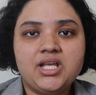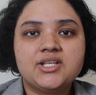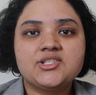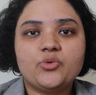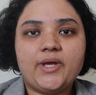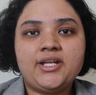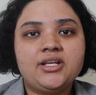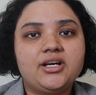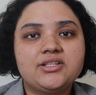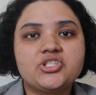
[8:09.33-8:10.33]
So when
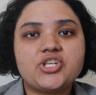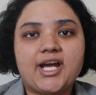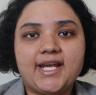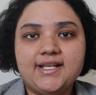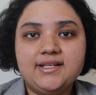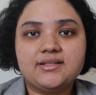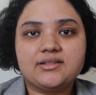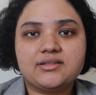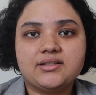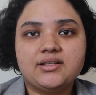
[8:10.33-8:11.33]
a child
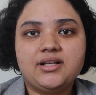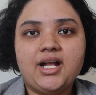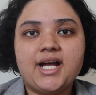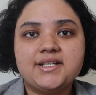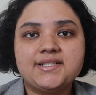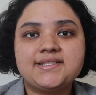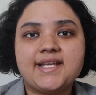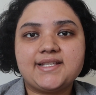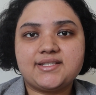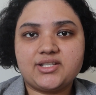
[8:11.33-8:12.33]

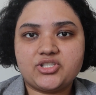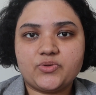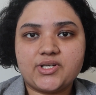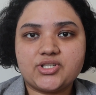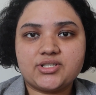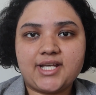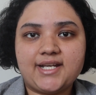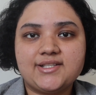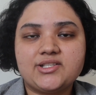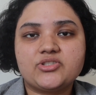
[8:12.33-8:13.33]
understands the situation
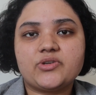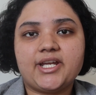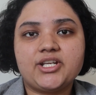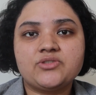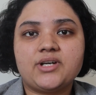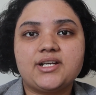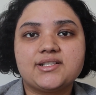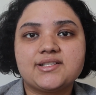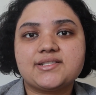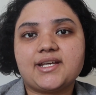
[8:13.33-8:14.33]
and is trying to
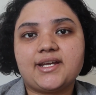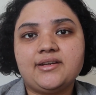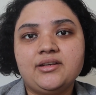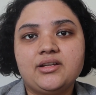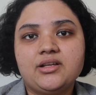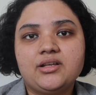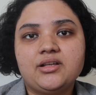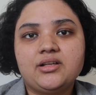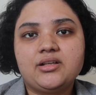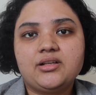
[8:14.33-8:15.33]
understand
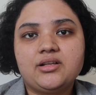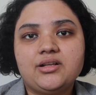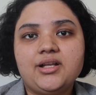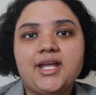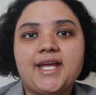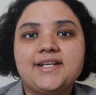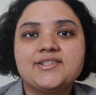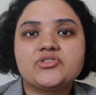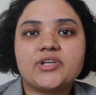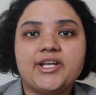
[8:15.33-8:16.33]
and
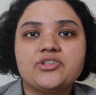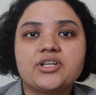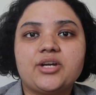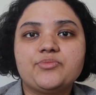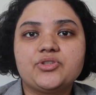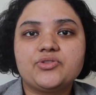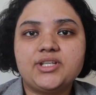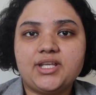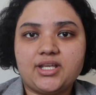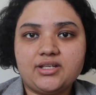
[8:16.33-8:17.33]
is trying to
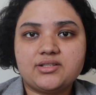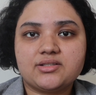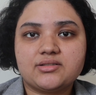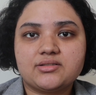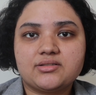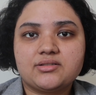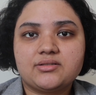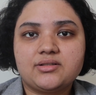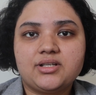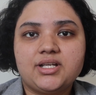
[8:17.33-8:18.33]
communicate,
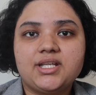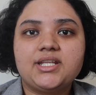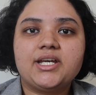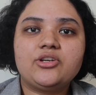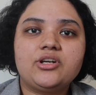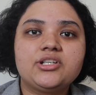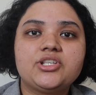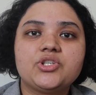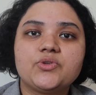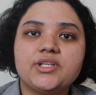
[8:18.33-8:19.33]
they are not
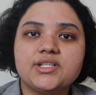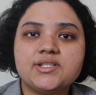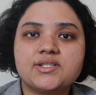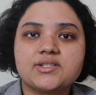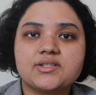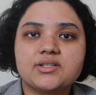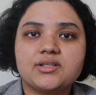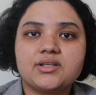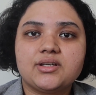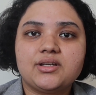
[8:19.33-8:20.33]
curious
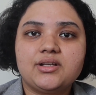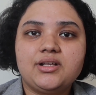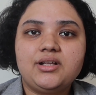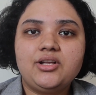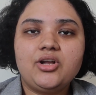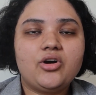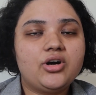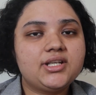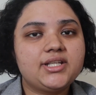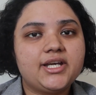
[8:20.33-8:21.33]

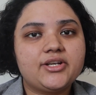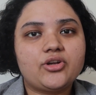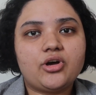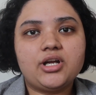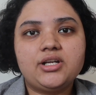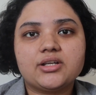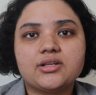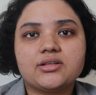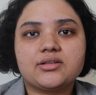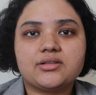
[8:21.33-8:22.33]
or they are not
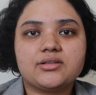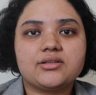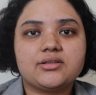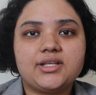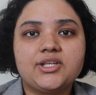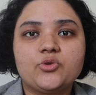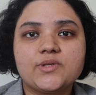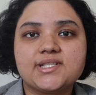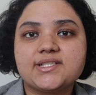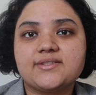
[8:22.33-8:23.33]

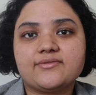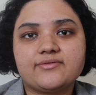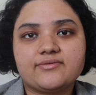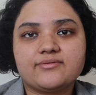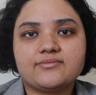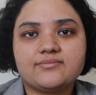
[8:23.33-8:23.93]
inquisitive